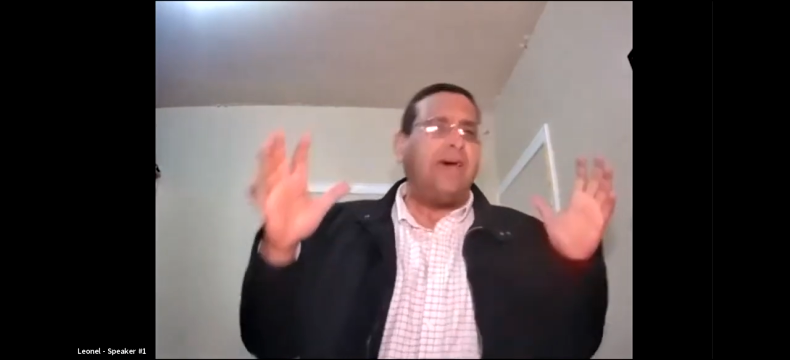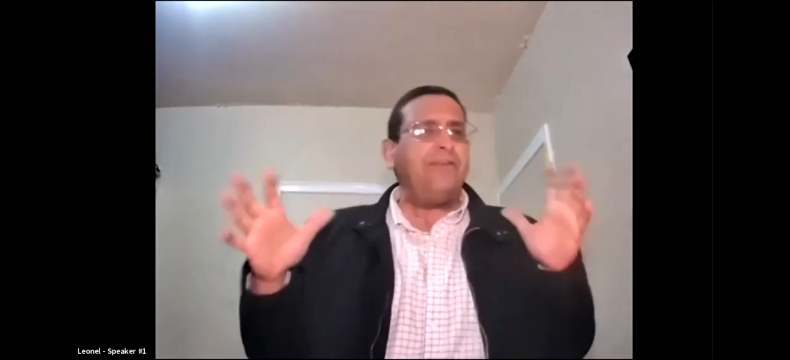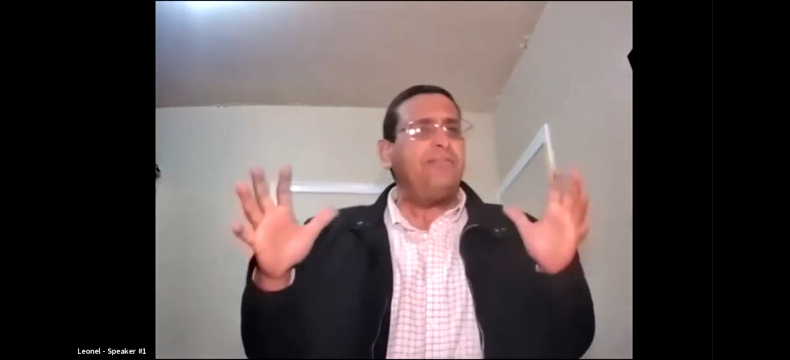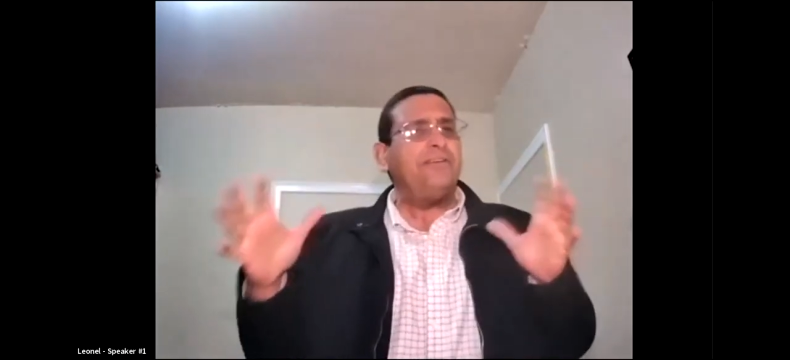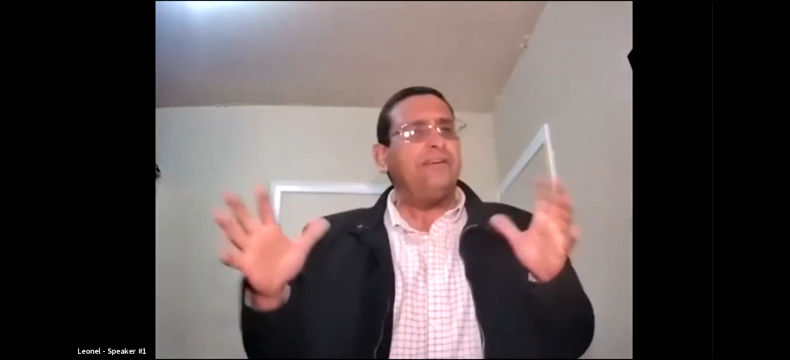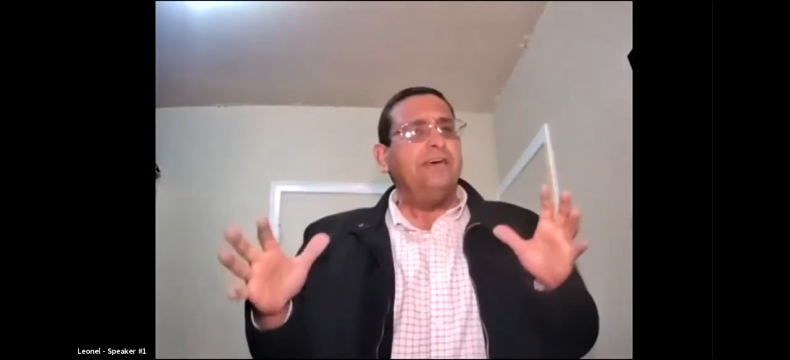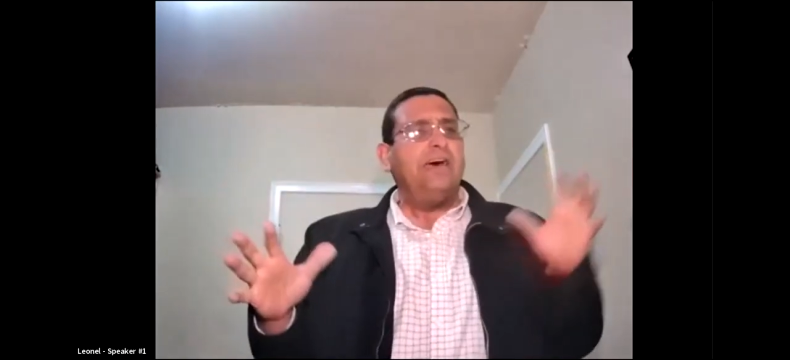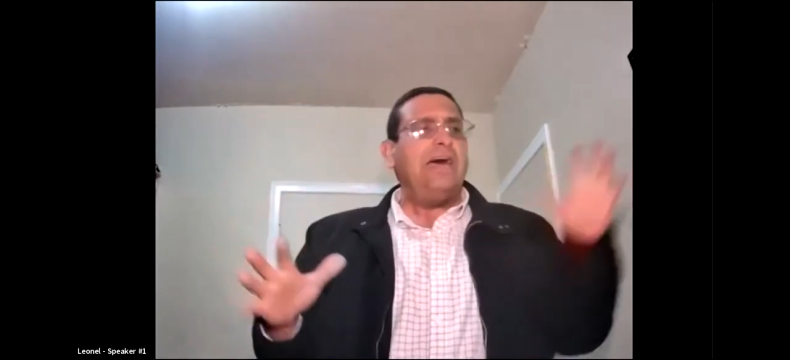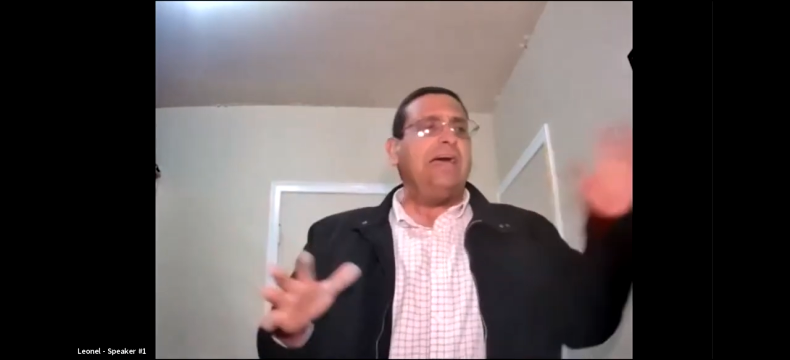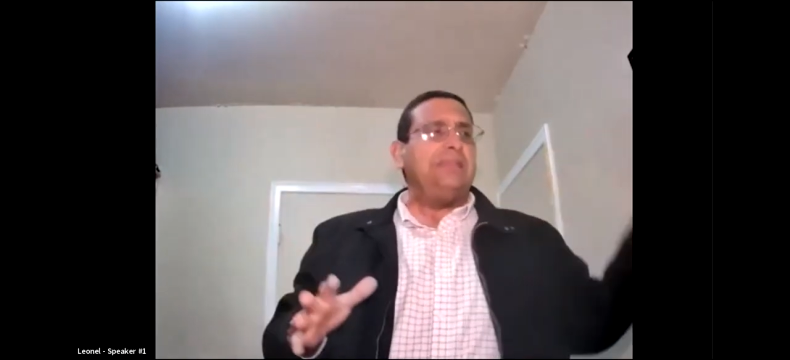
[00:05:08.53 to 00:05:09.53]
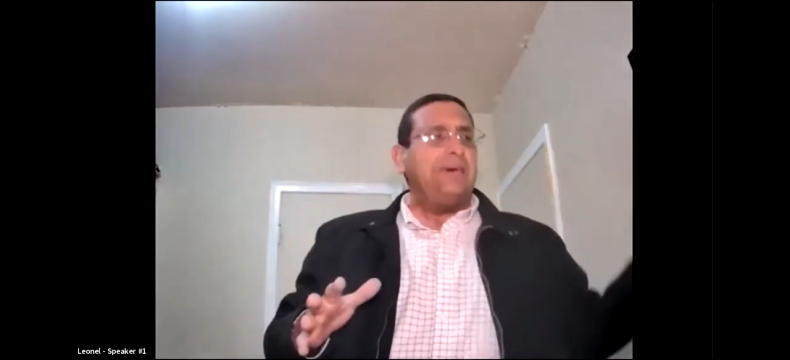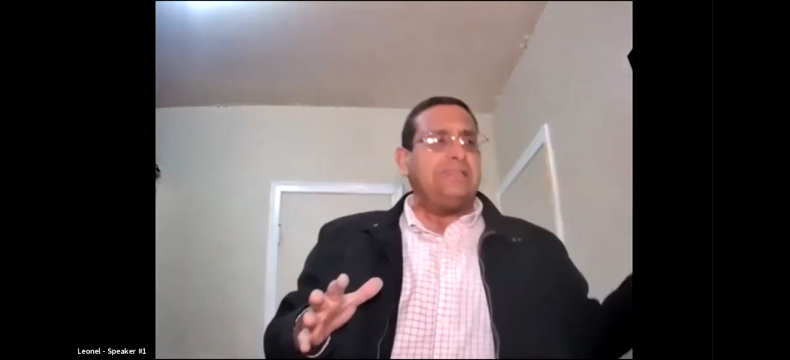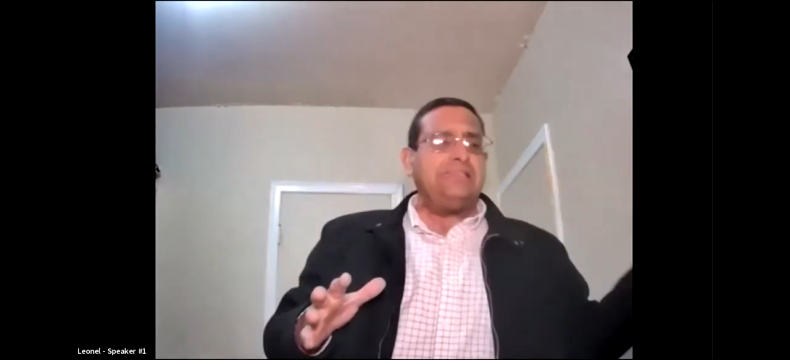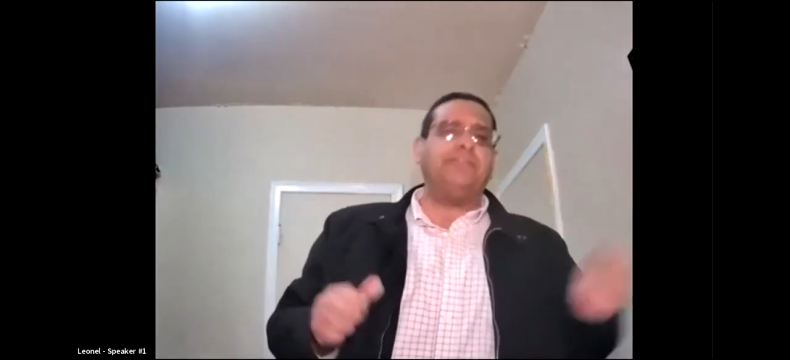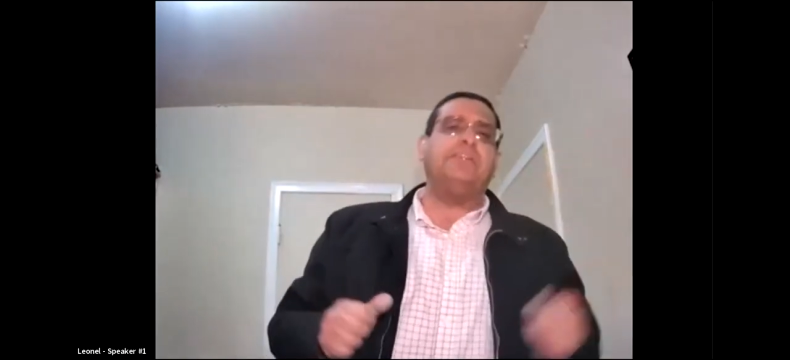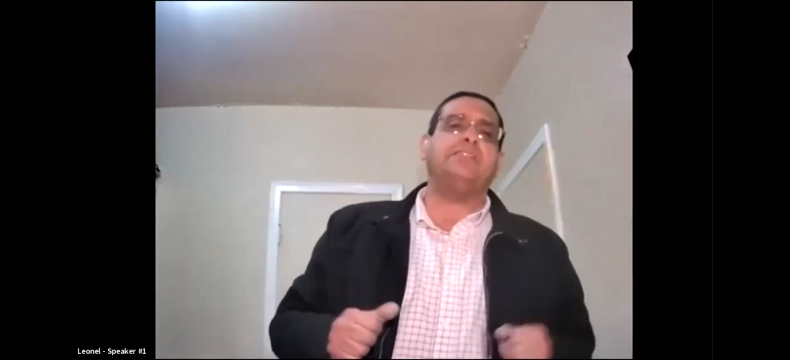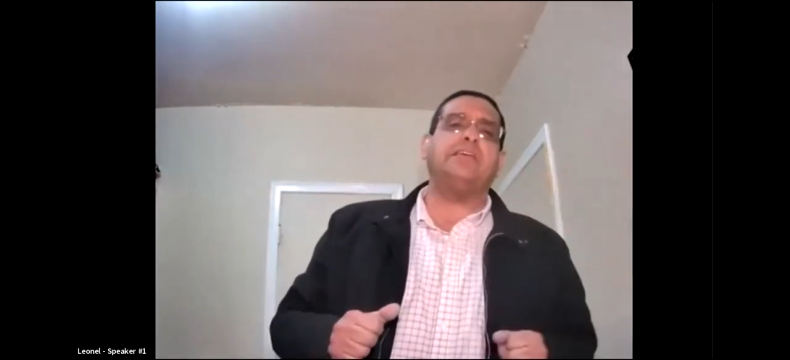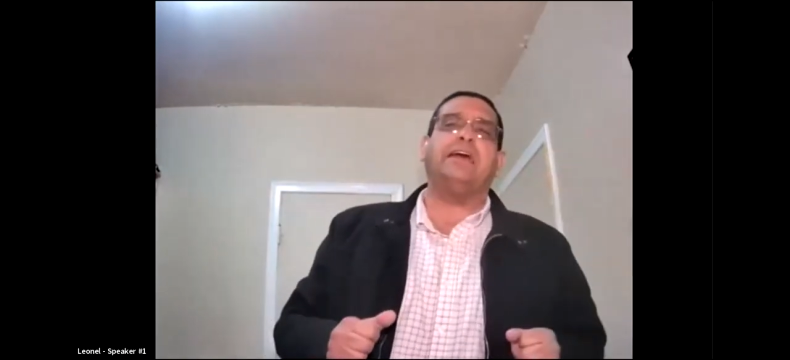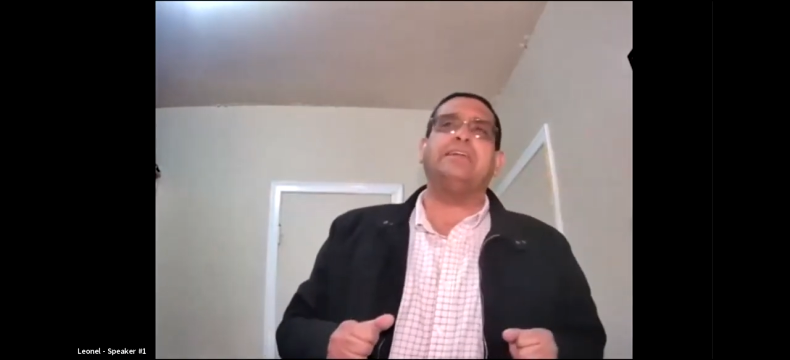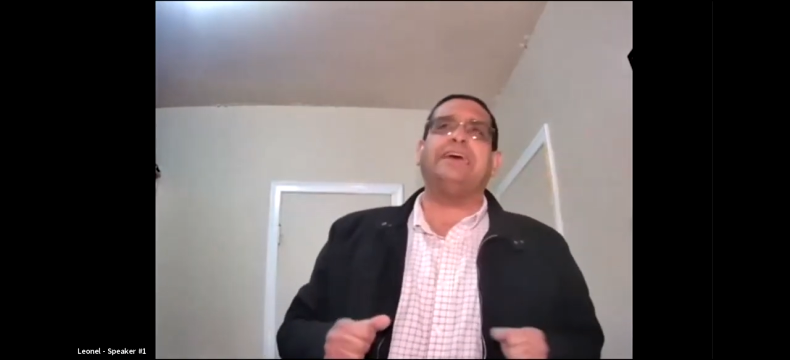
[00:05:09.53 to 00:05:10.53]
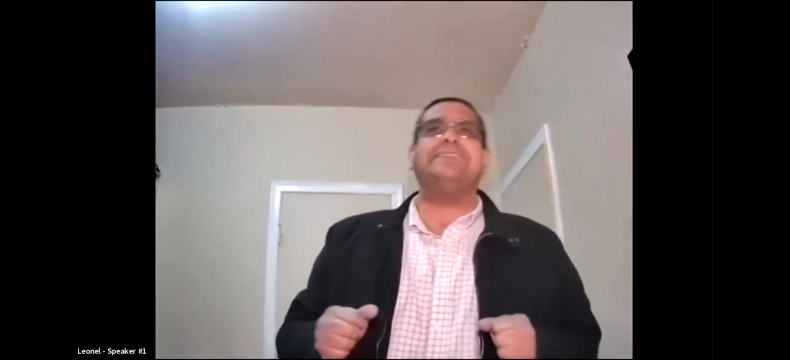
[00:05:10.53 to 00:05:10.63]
have a different car.